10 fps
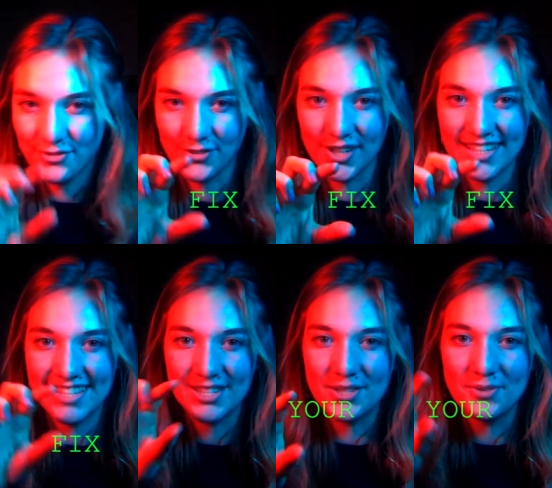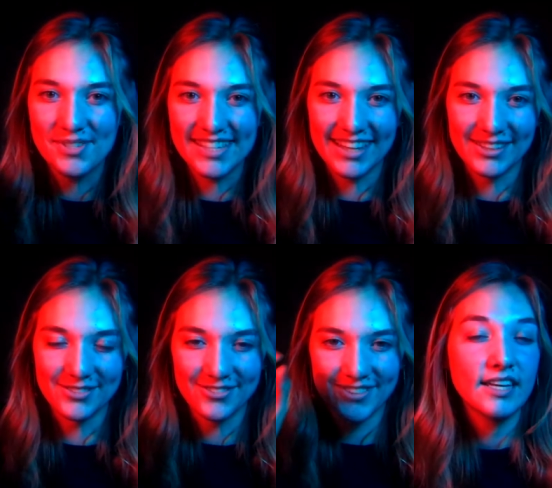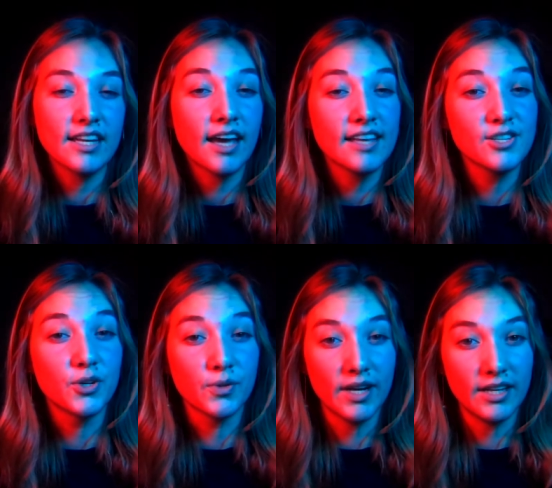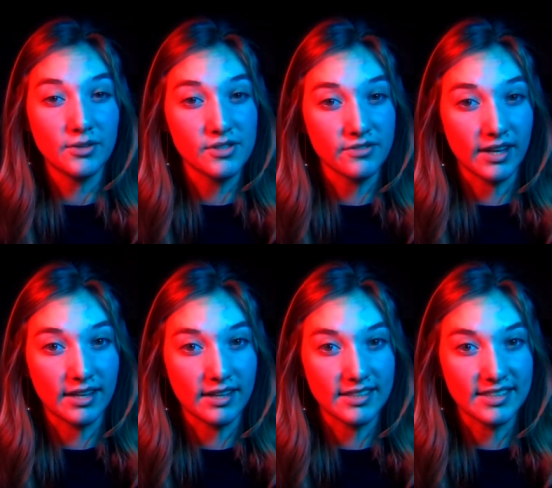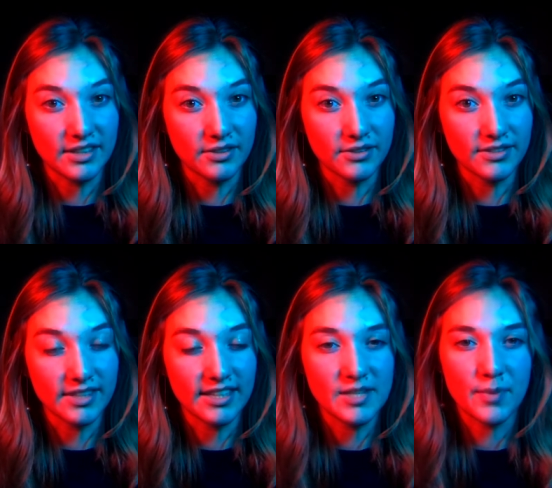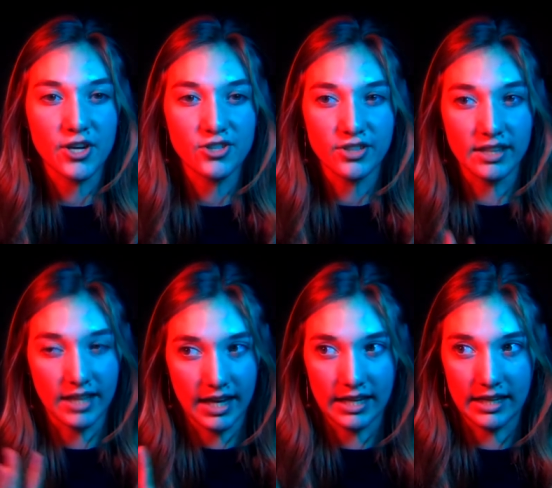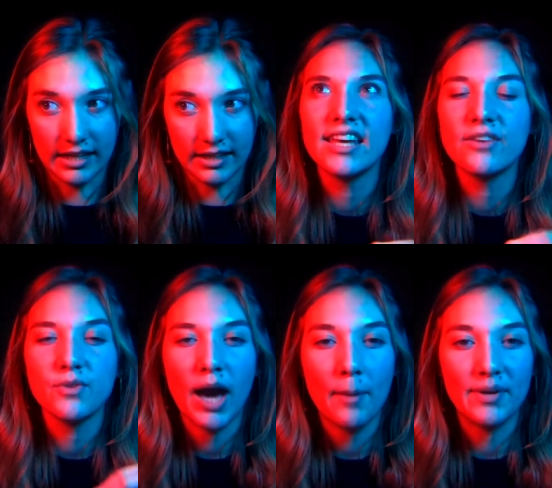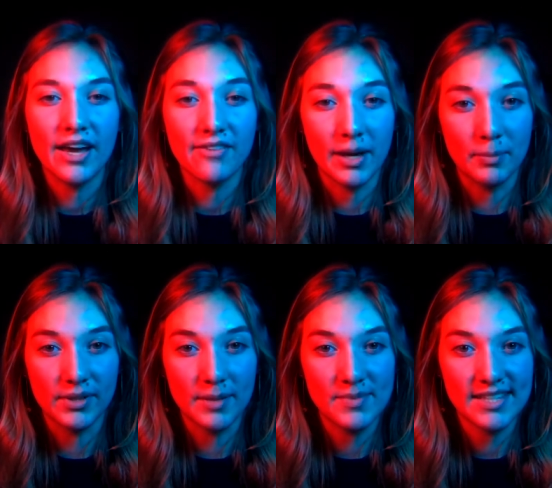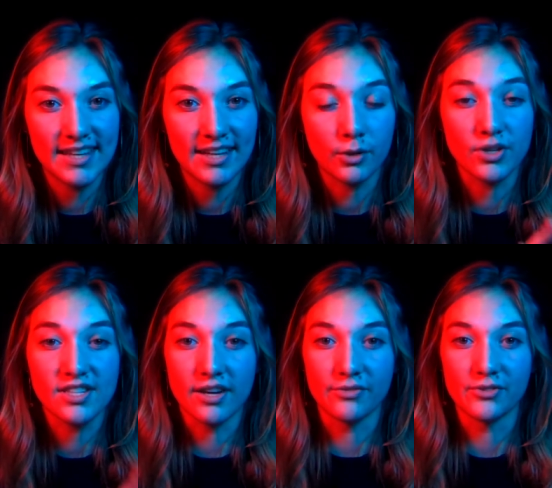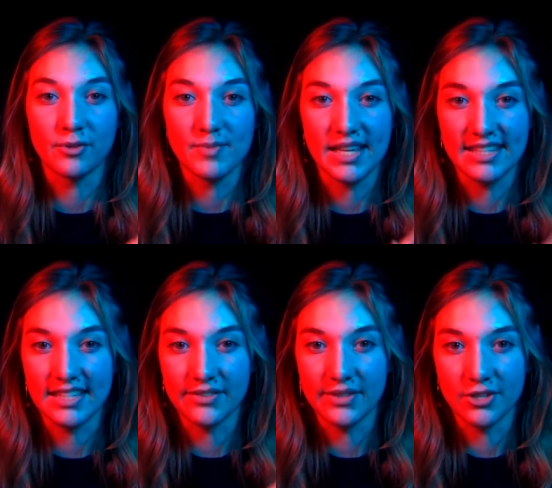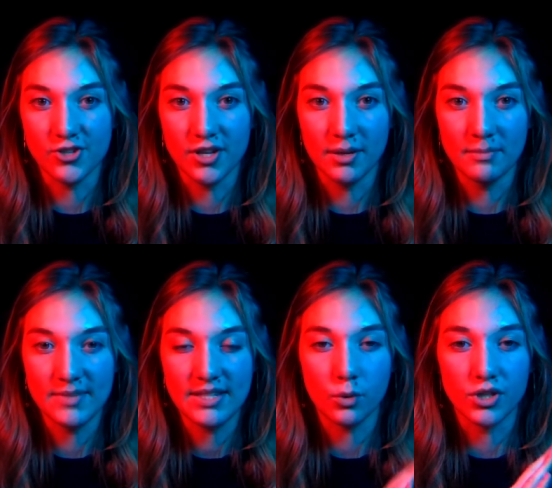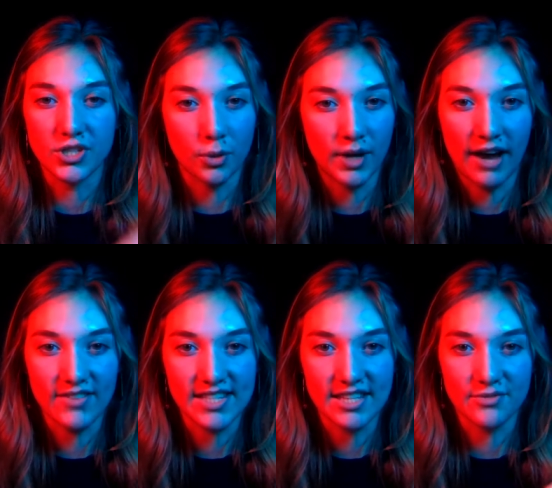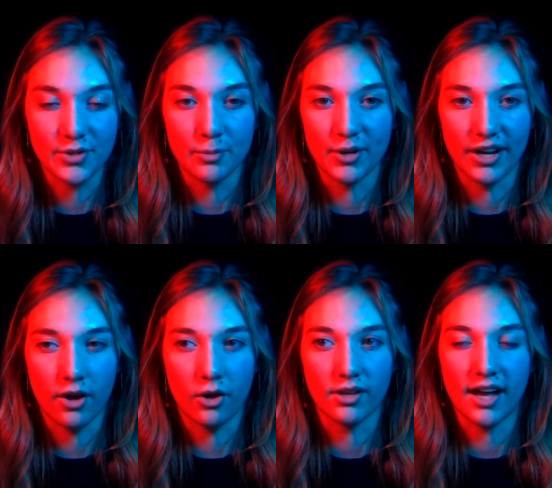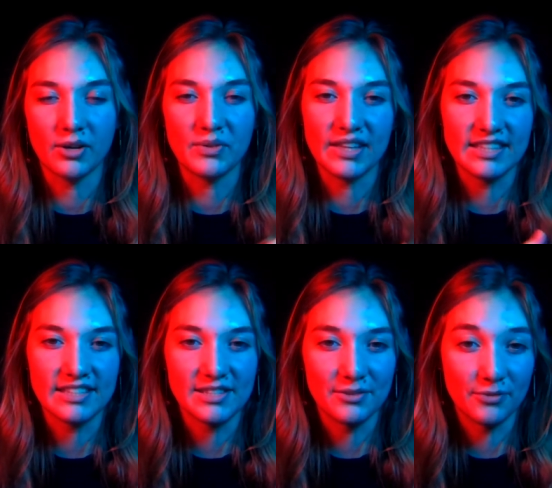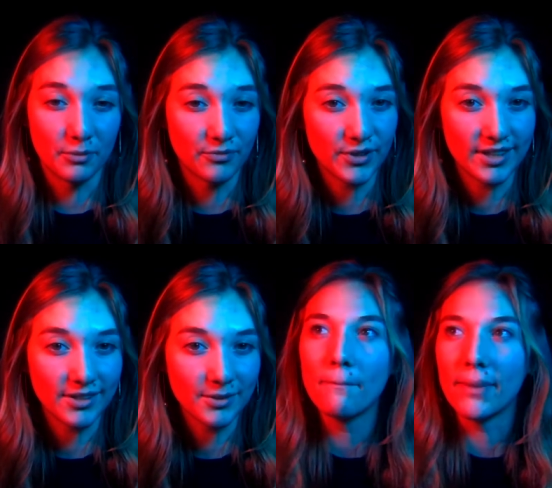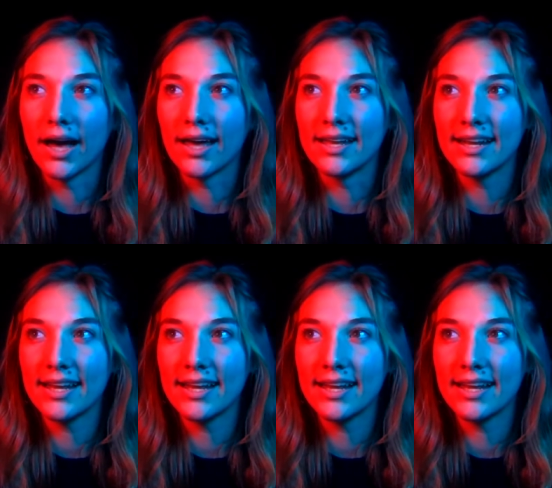Fritz Yousiv. It has a great use of editing skills and especially lighting. If you happen to have epilepsy or suffer from sensitive eardrums or don't have a sense of humor at all, I don't think this is the film for you, but